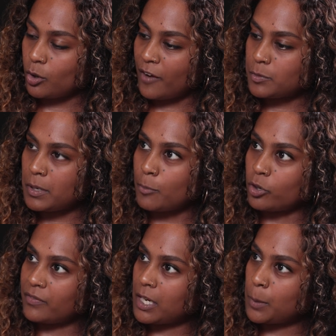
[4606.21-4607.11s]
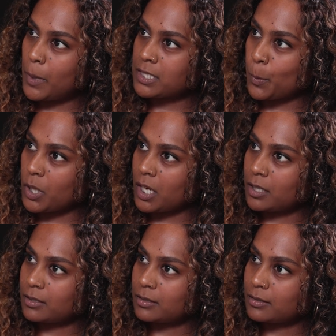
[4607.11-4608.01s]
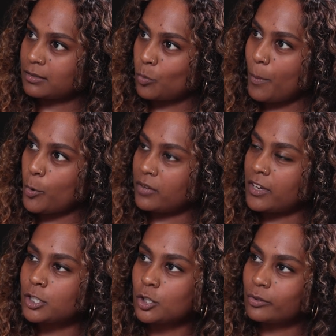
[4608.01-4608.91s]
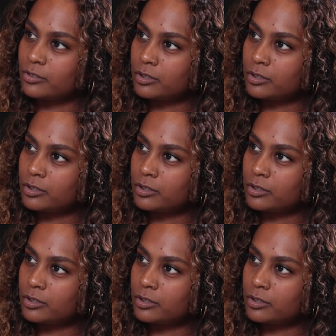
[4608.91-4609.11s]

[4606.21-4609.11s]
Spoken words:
you have to be motivated by something. What motivates you?